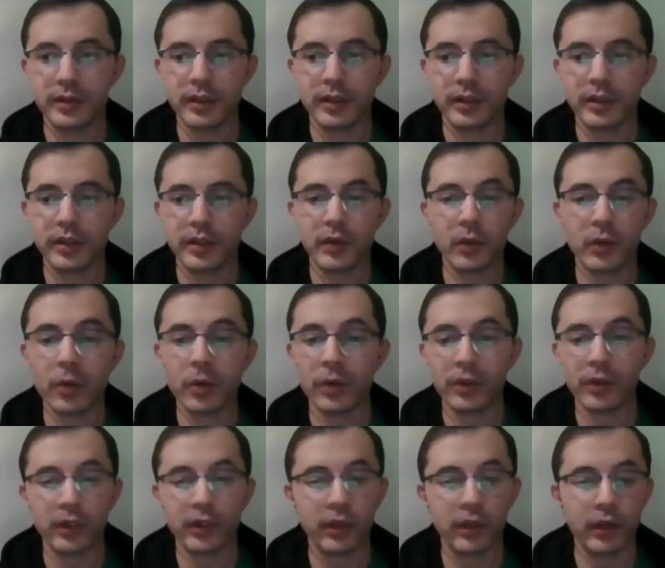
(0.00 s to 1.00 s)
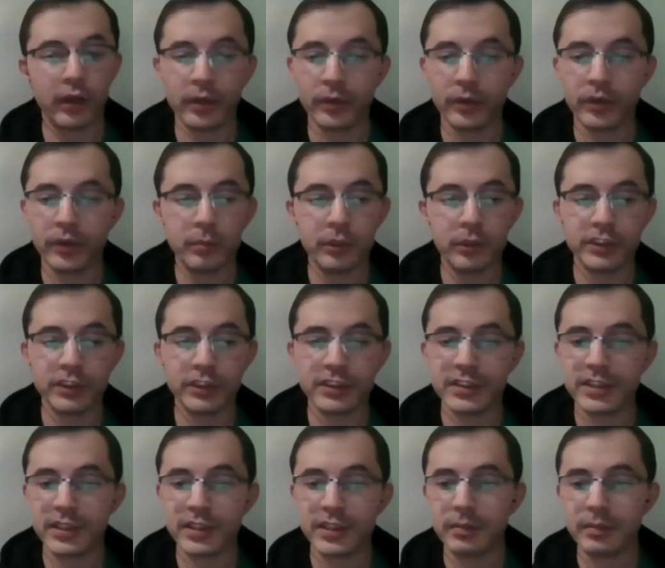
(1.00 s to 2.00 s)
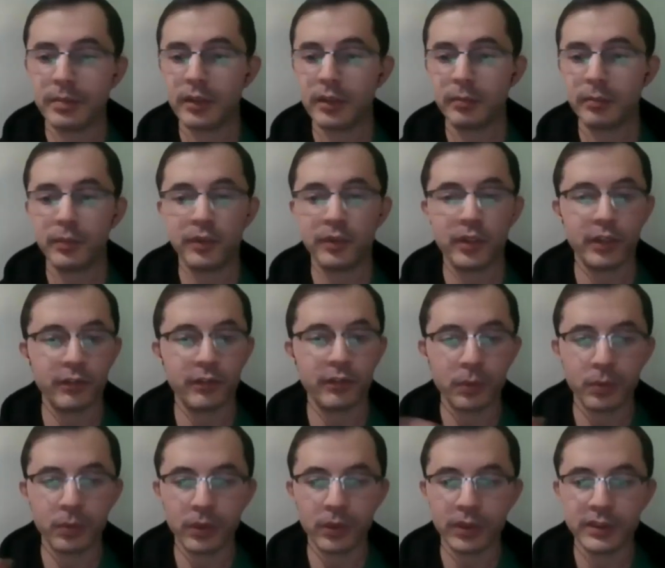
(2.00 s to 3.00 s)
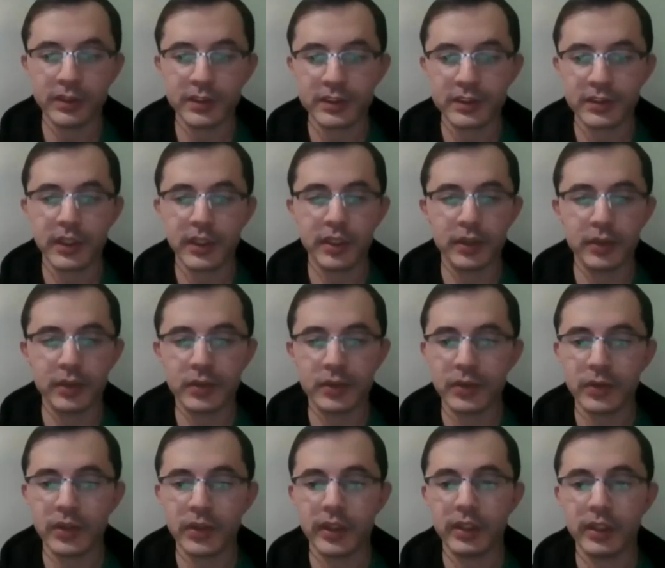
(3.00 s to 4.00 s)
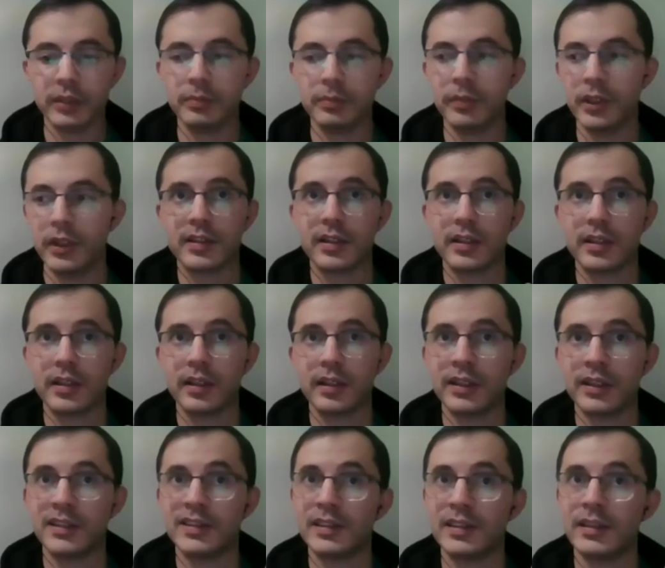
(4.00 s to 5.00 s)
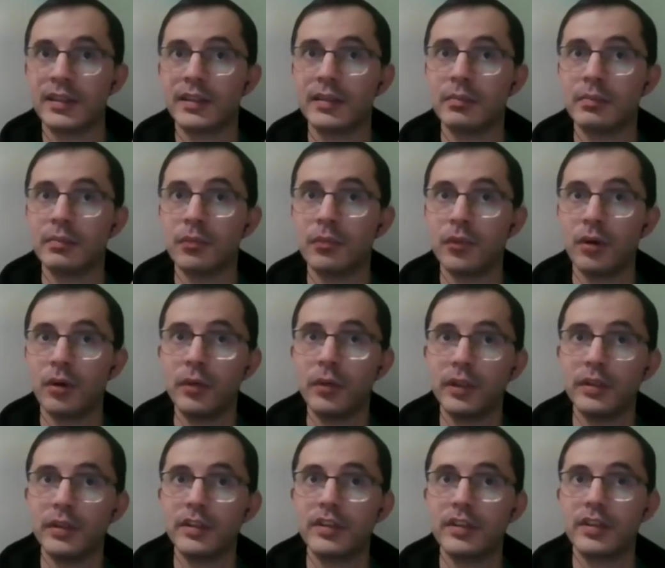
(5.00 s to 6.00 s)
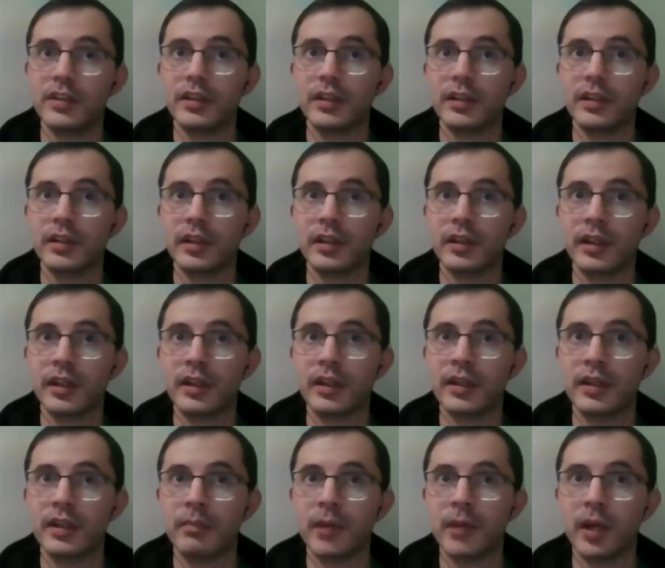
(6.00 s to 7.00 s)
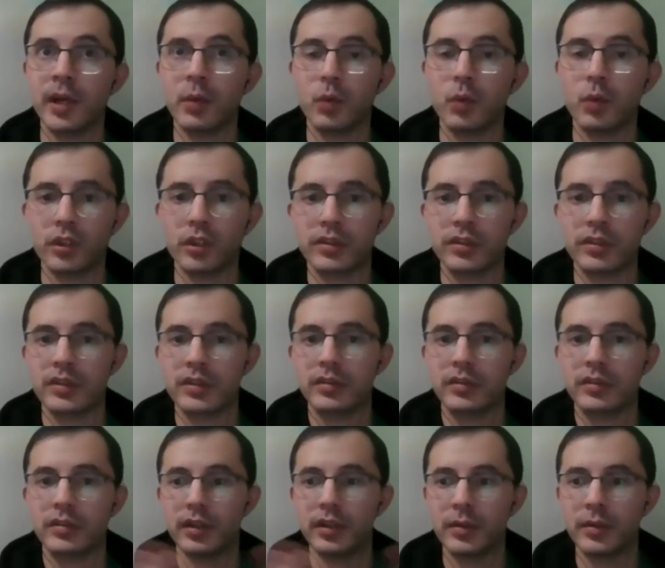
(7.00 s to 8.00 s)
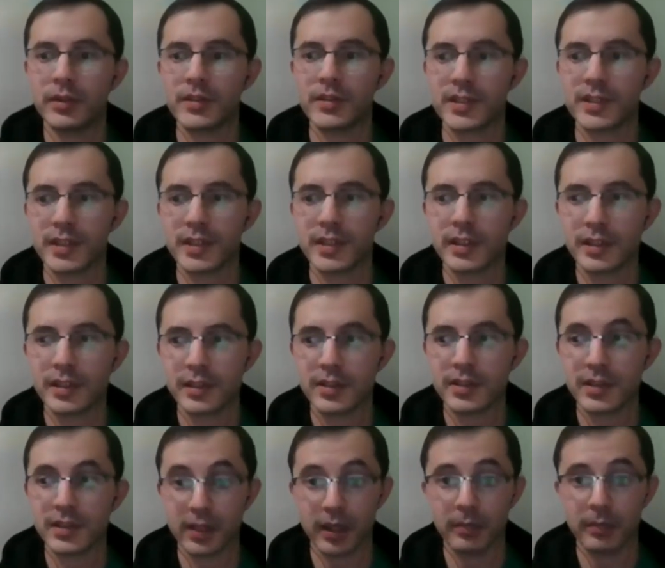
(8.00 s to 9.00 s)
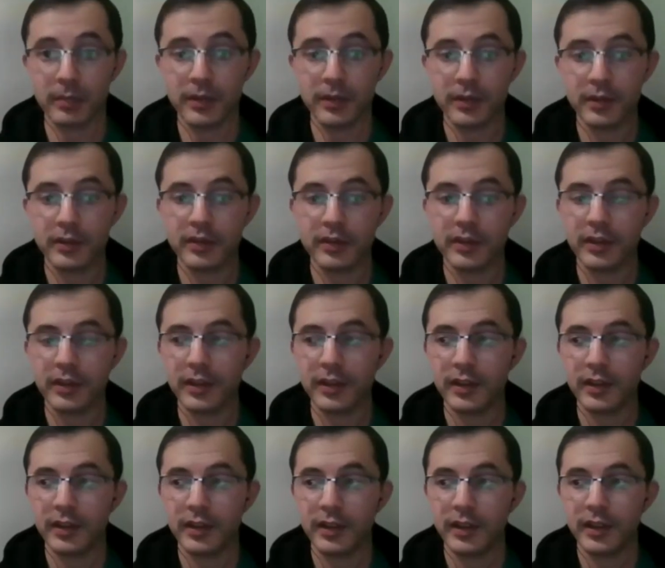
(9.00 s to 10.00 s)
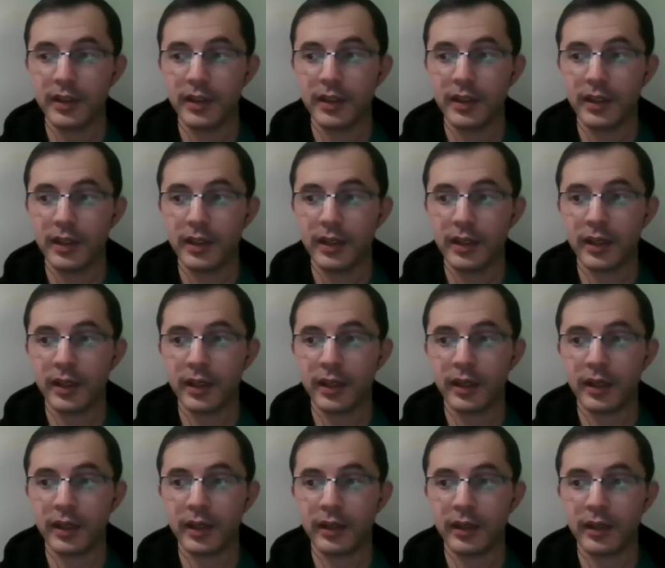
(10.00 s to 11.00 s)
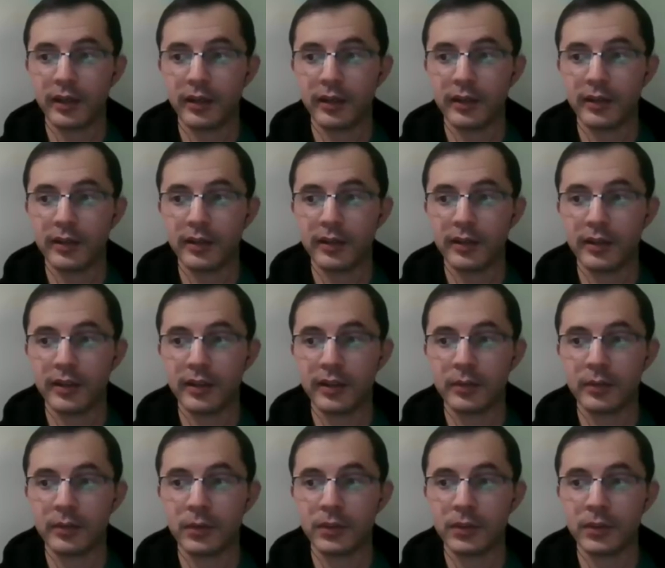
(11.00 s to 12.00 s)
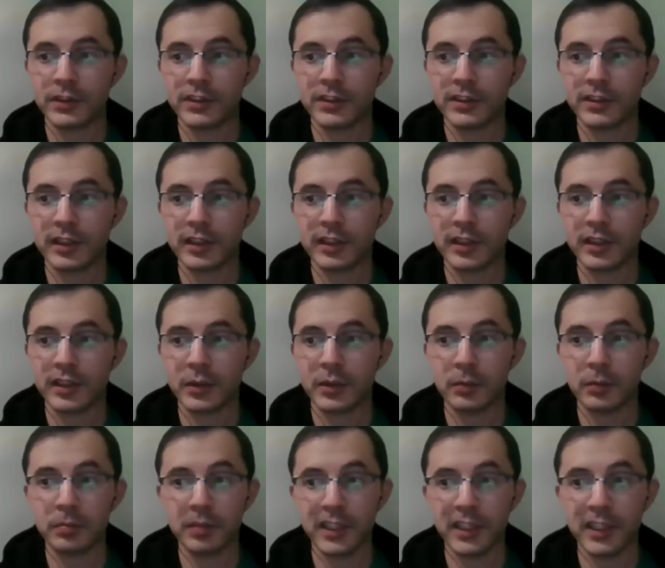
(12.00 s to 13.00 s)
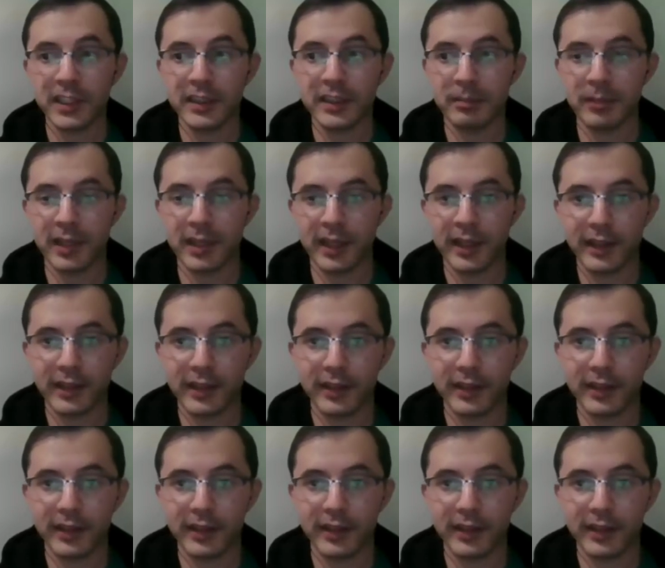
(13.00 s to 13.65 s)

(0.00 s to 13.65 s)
Going around the emergency department, everyone is trying to help. At a moment, my world, I would say, stopped, and it was like complete black.